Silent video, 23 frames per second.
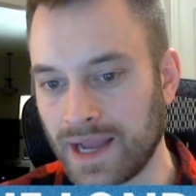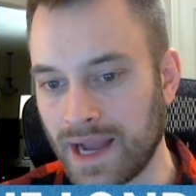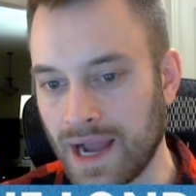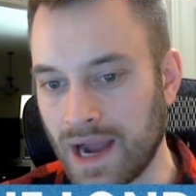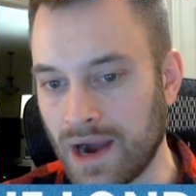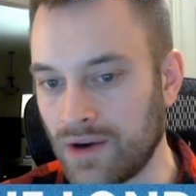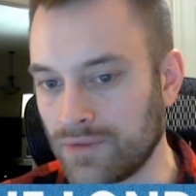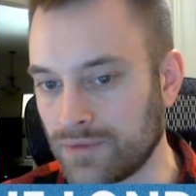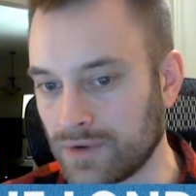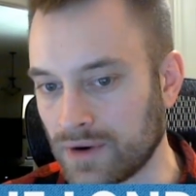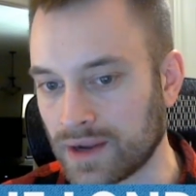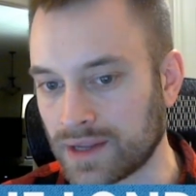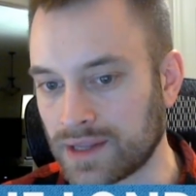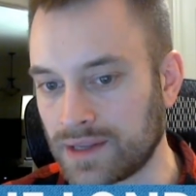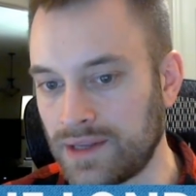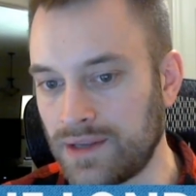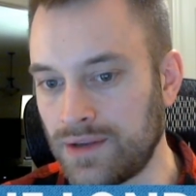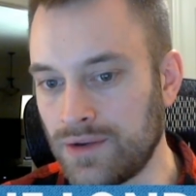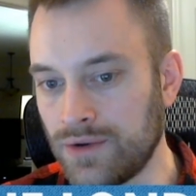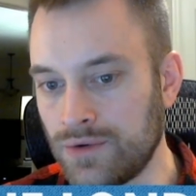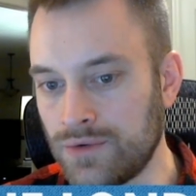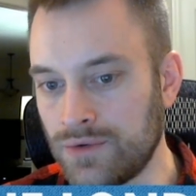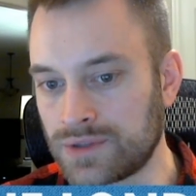However, a
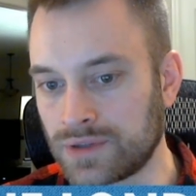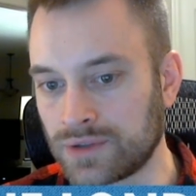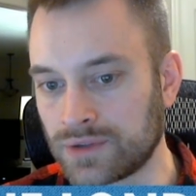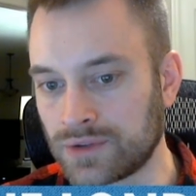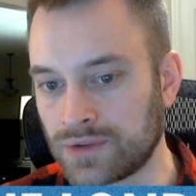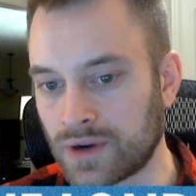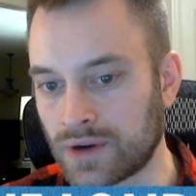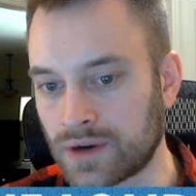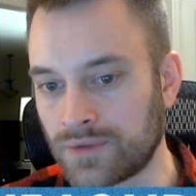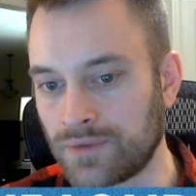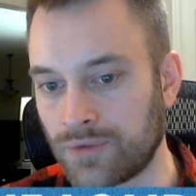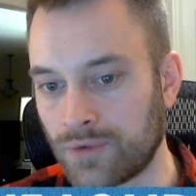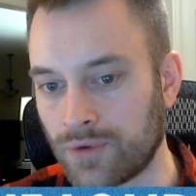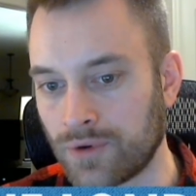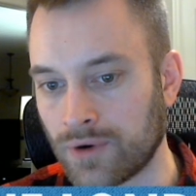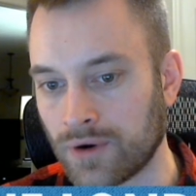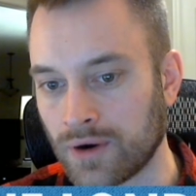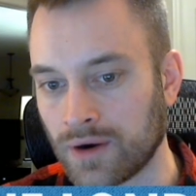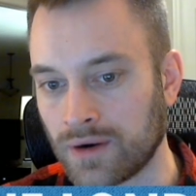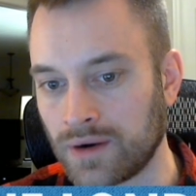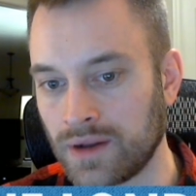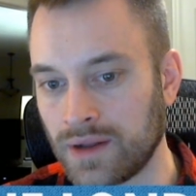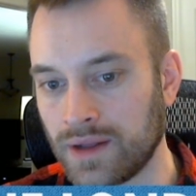cue to look
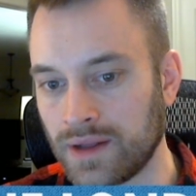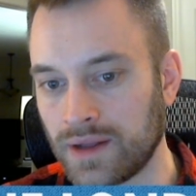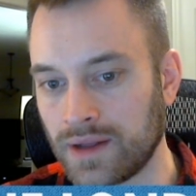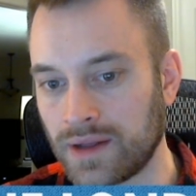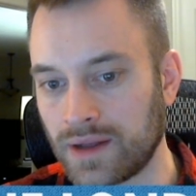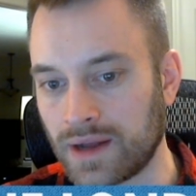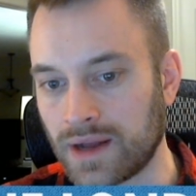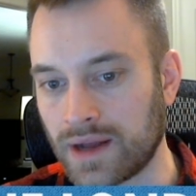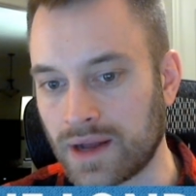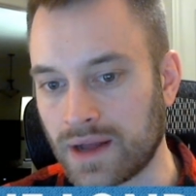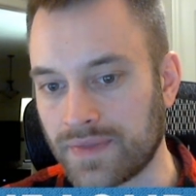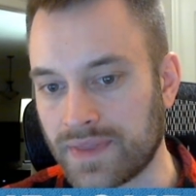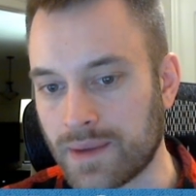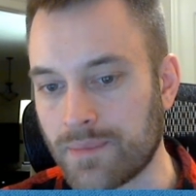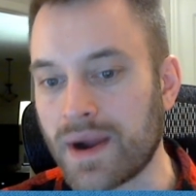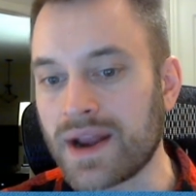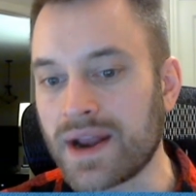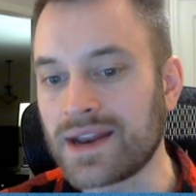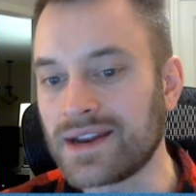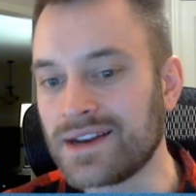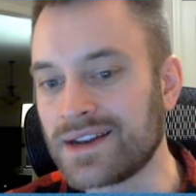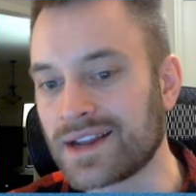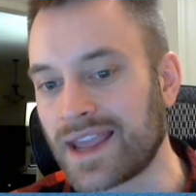for that
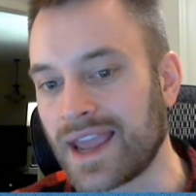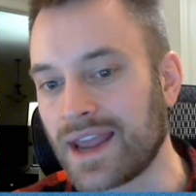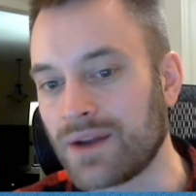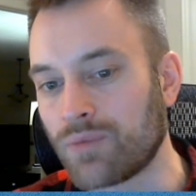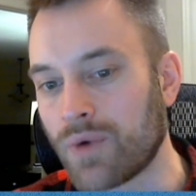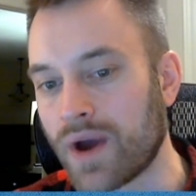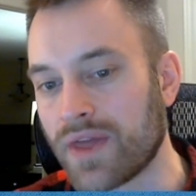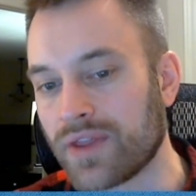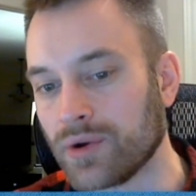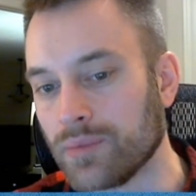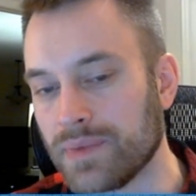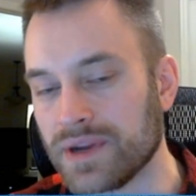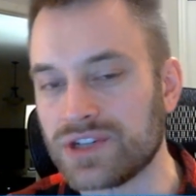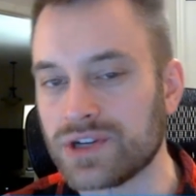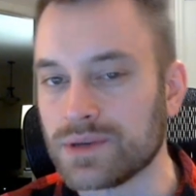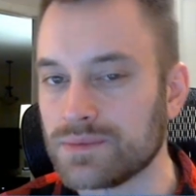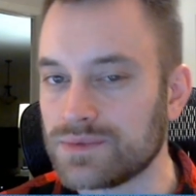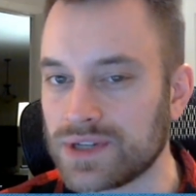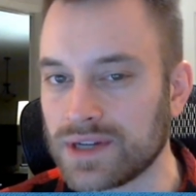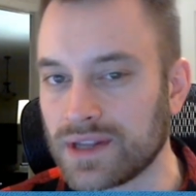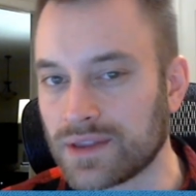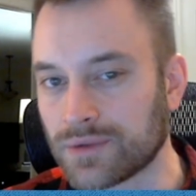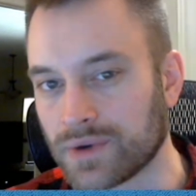might indicate whether
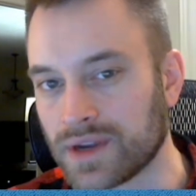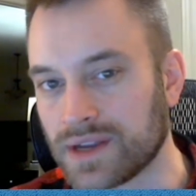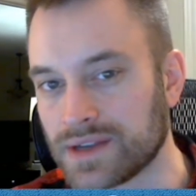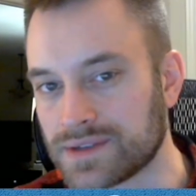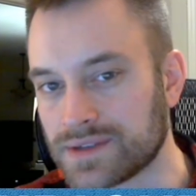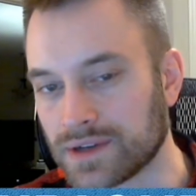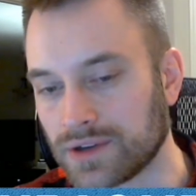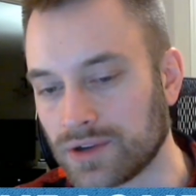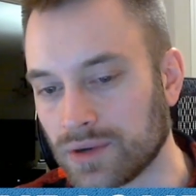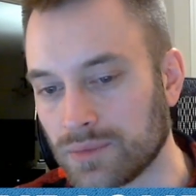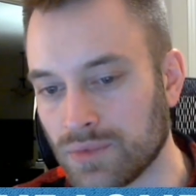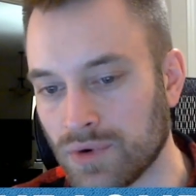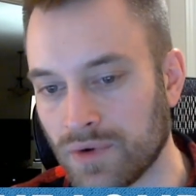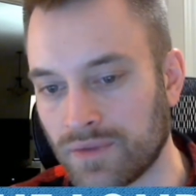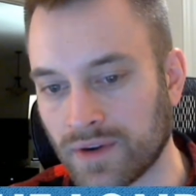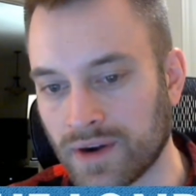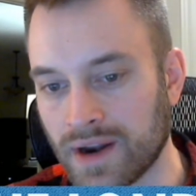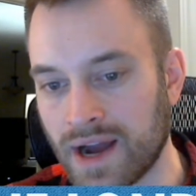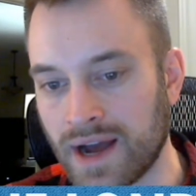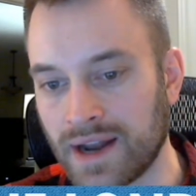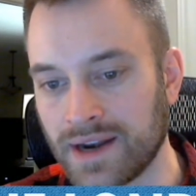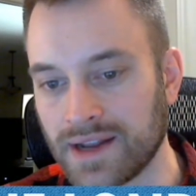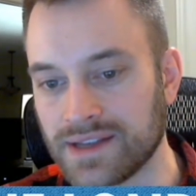bishop g3 is a good move or
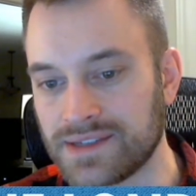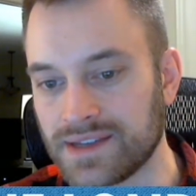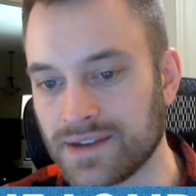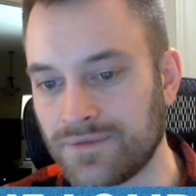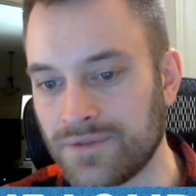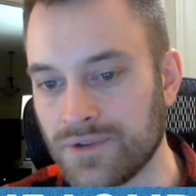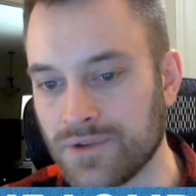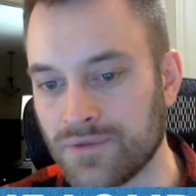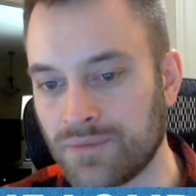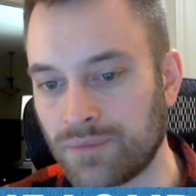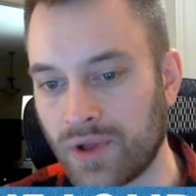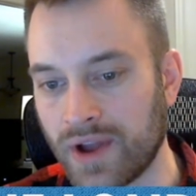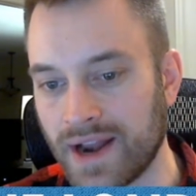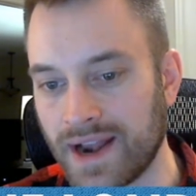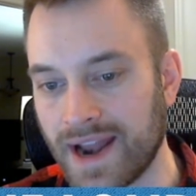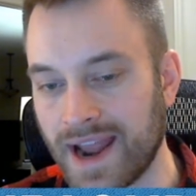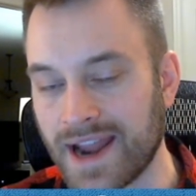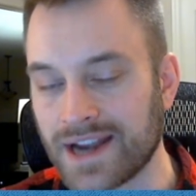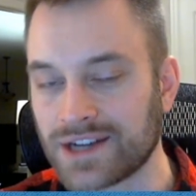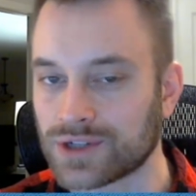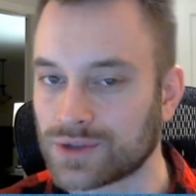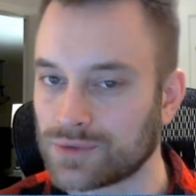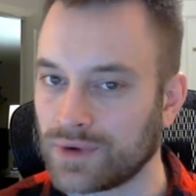not is if you've played
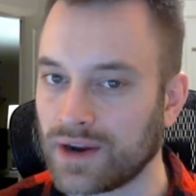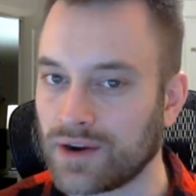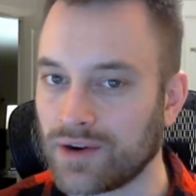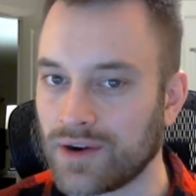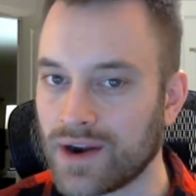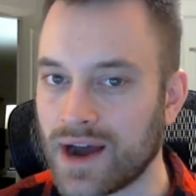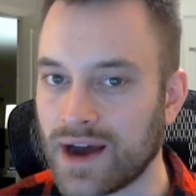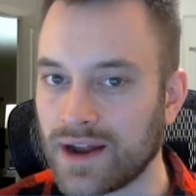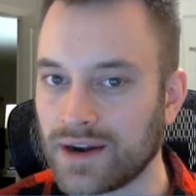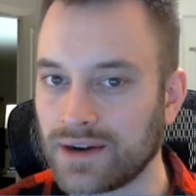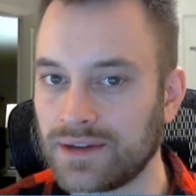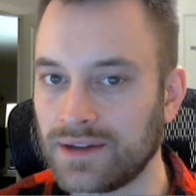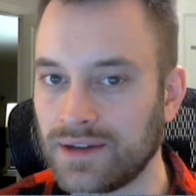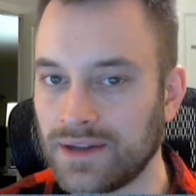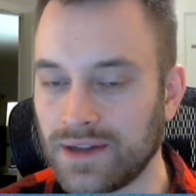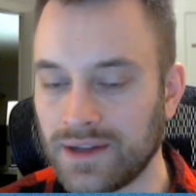h3 or not.